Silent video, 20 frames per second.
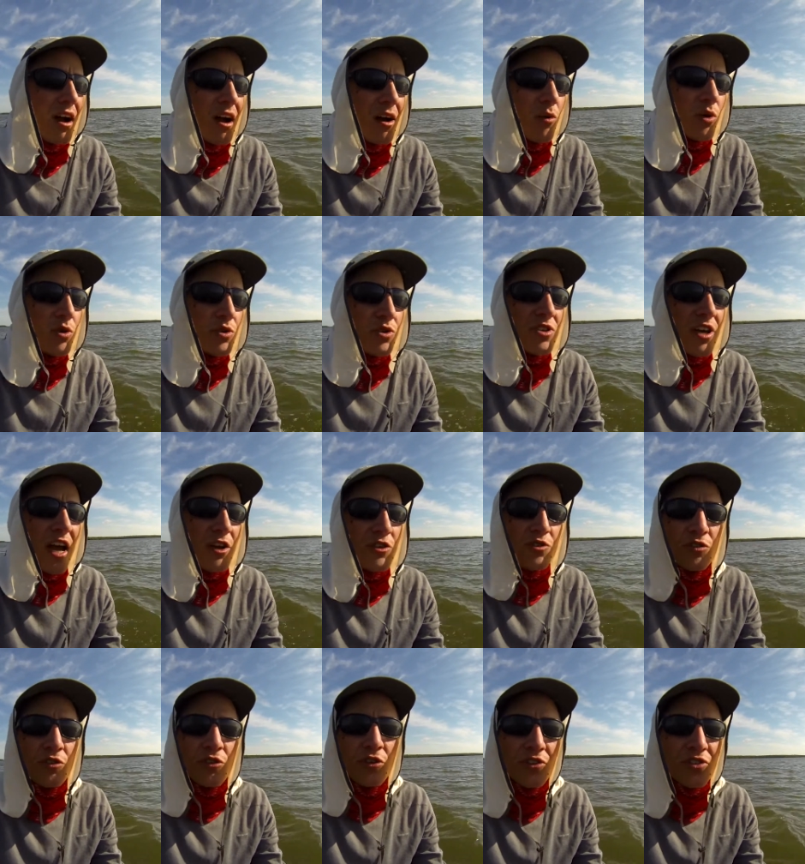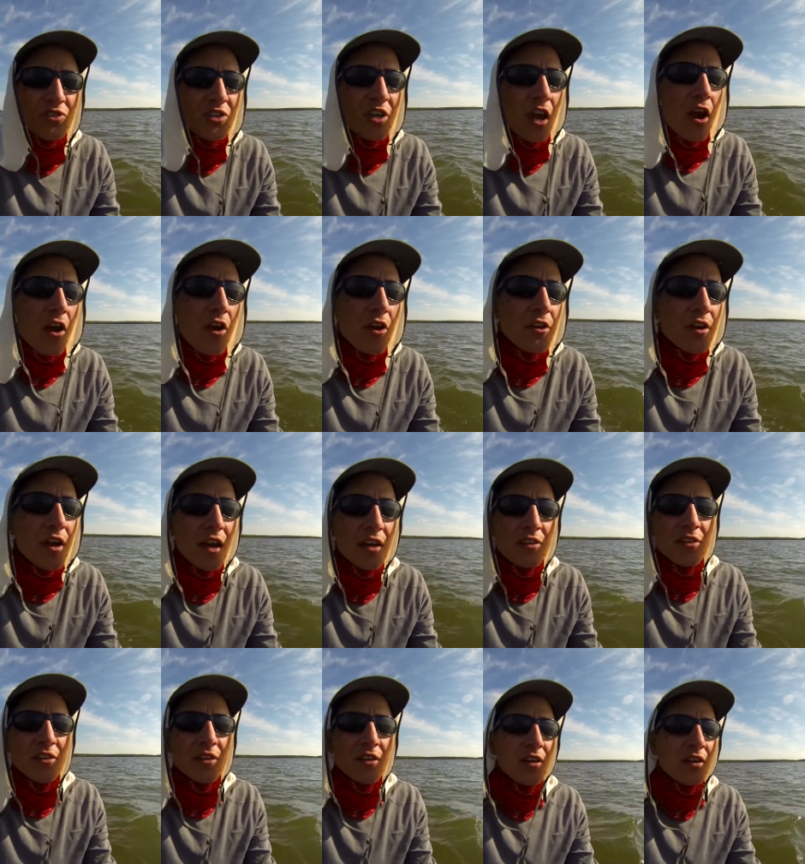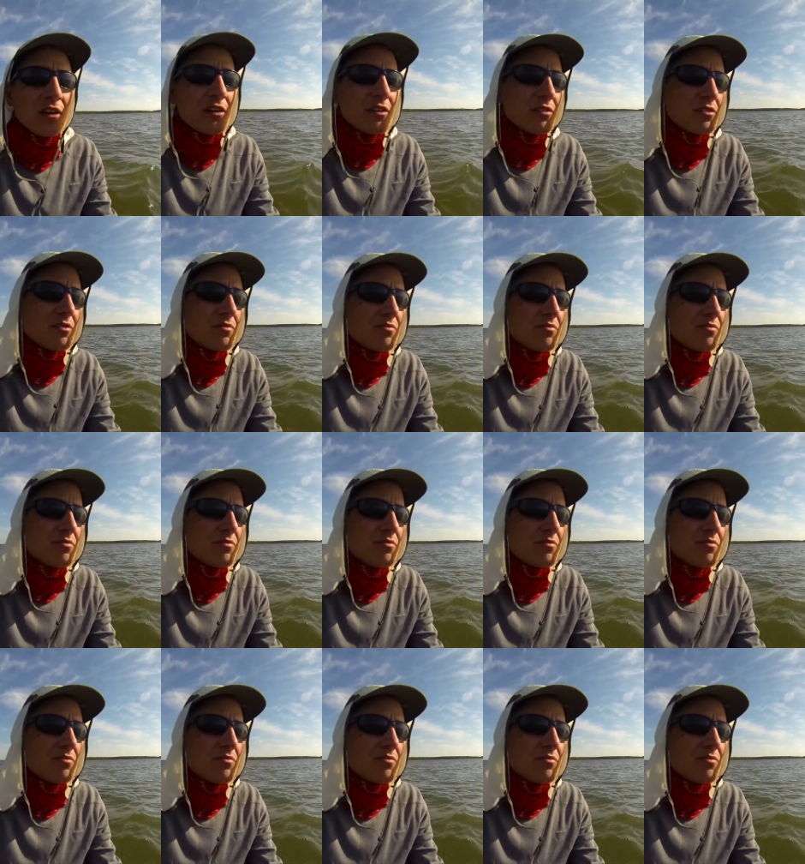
which is actually a little scary. You had to